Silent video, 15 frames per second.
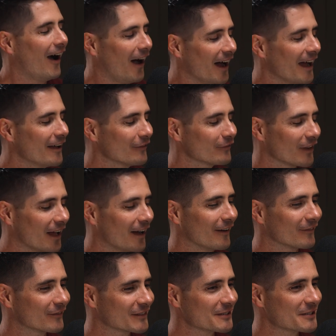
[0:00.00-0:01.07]
I have
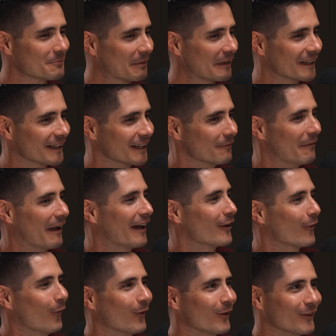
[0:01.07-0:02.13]
loved speaking about
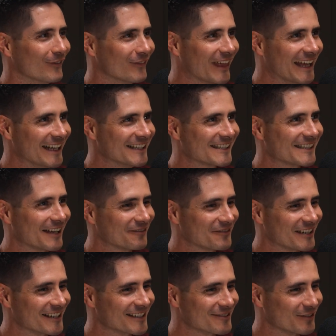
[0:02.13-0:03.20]
all of these
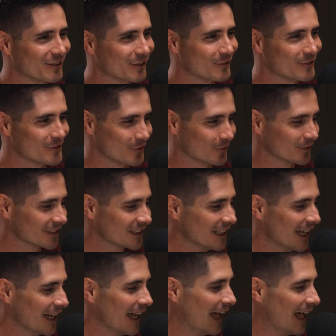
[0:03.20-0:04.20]
subjects with you, Julie.